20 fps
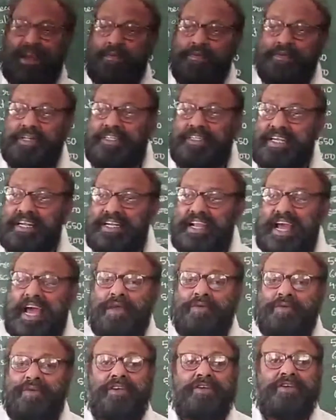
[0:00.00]
after that I
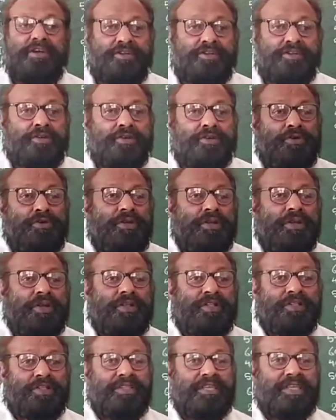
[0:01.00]
will conclude
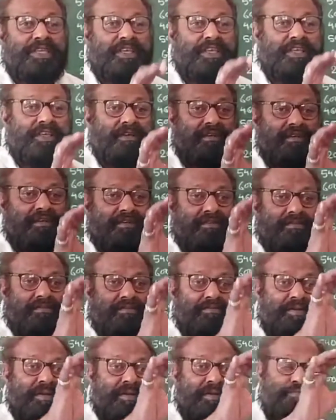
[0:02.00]
the
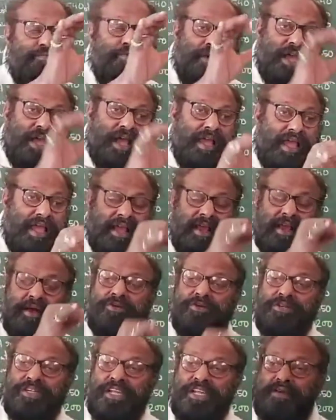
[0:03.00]

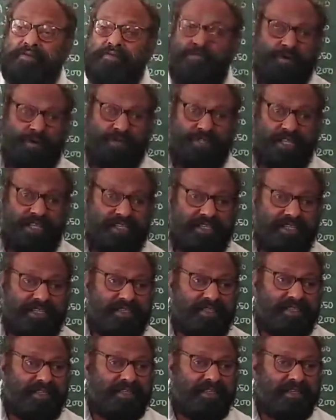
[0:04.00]
accounting process